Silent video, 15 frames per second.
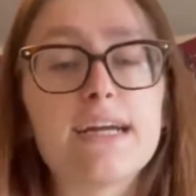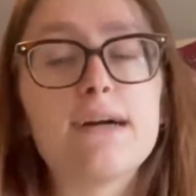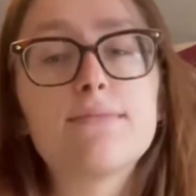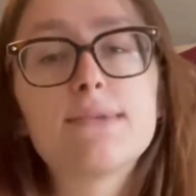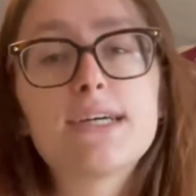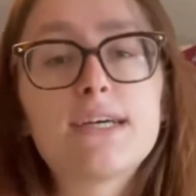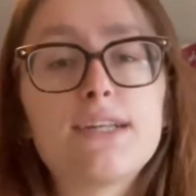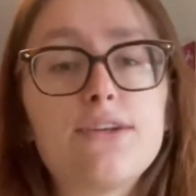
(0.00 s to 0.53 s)
I'm
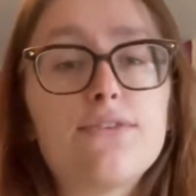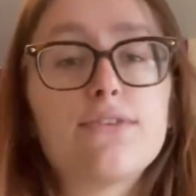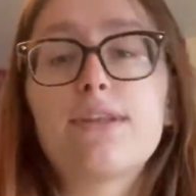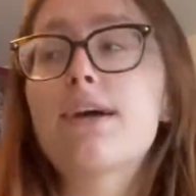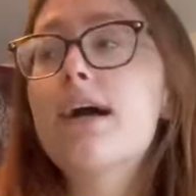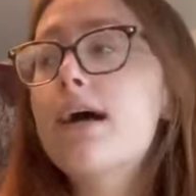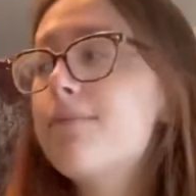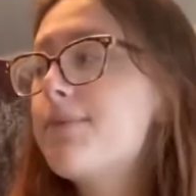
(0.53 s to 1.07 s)
telling you,
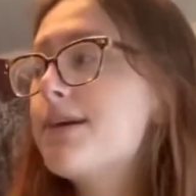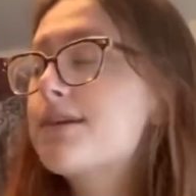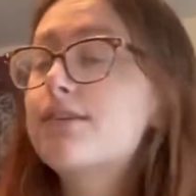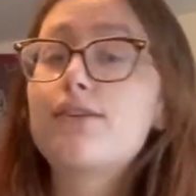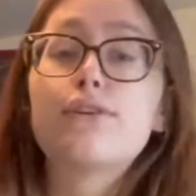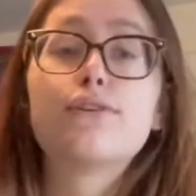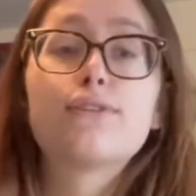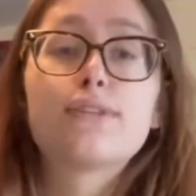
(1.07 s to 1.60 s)
there have been
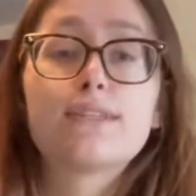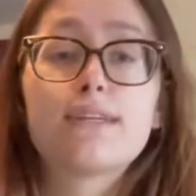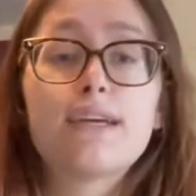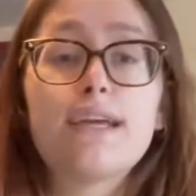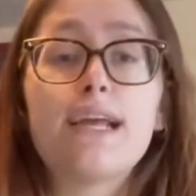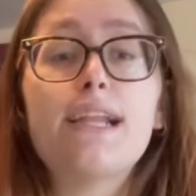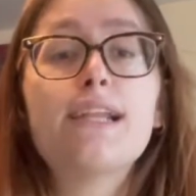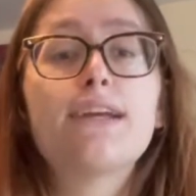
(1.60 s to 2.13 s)
clothes
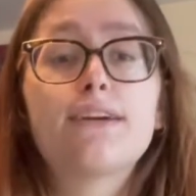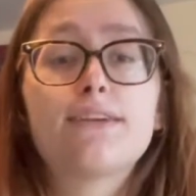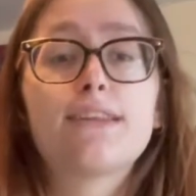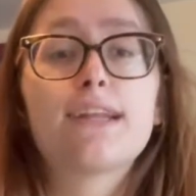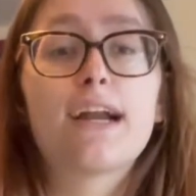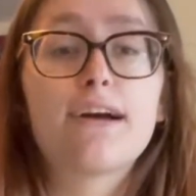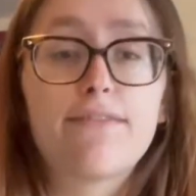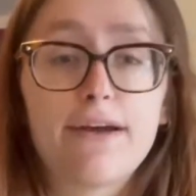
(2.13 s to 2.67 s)
in here
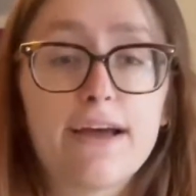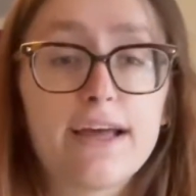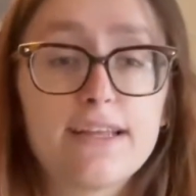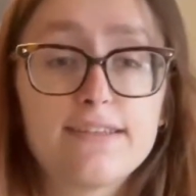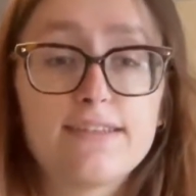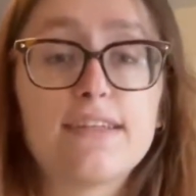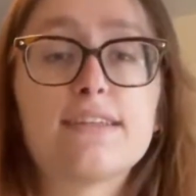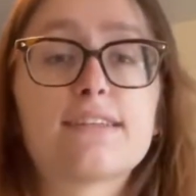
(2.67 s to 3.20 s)
that I've
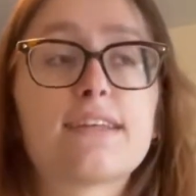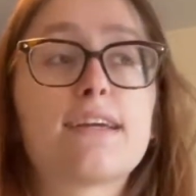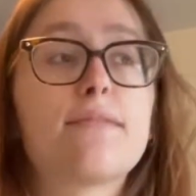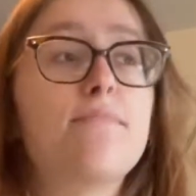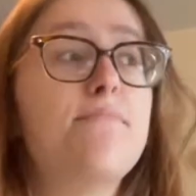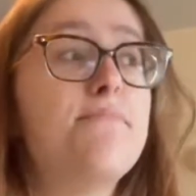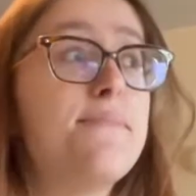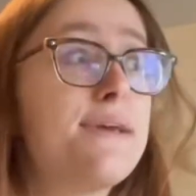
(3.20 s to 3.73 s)
had since like
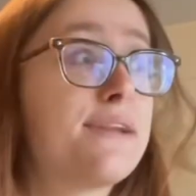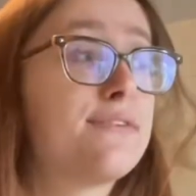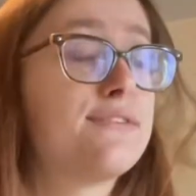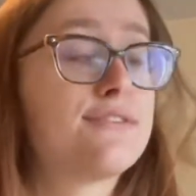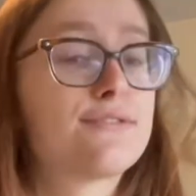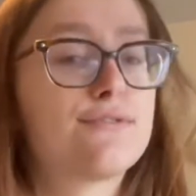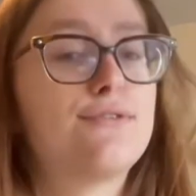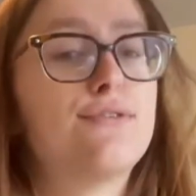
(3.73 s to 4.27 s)
middle
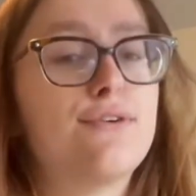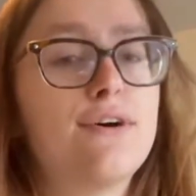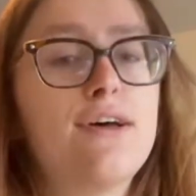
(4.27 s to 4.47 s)
school.